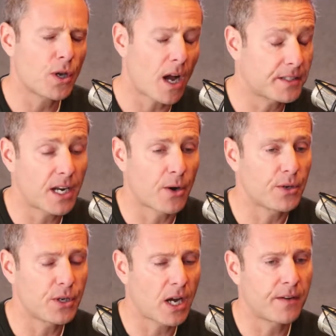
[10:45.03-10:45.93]
I don't know,
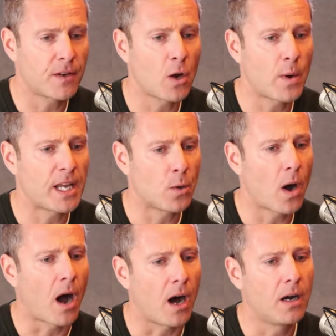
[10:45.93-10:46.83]
you kind of know where you
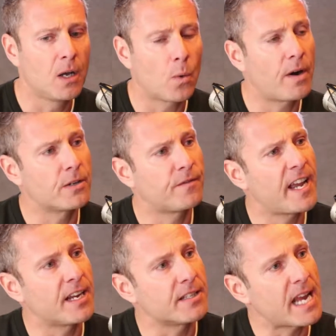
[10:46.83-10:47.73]
are. Whereas
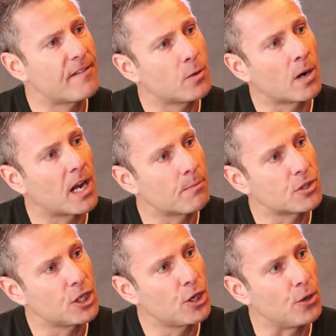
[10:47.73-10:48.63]
Vegas, everyone comes
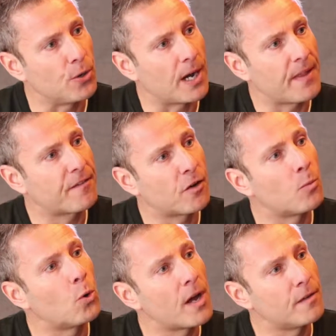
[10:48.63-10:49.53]
to you and they're from
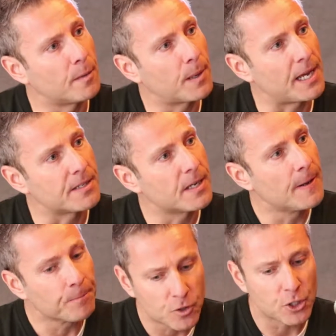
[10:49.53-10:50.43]
all over the place.
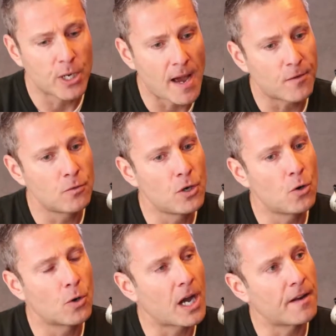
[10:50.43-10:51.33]
So you have a
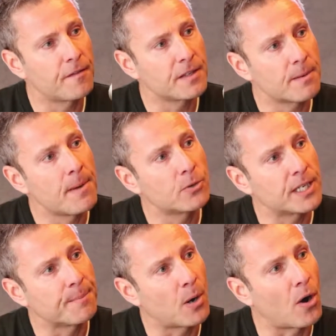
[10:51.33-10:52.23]
real kind of, it's a
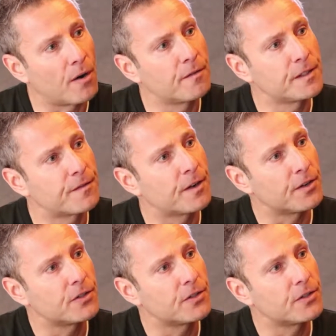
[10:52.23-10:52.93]
melting pot of different...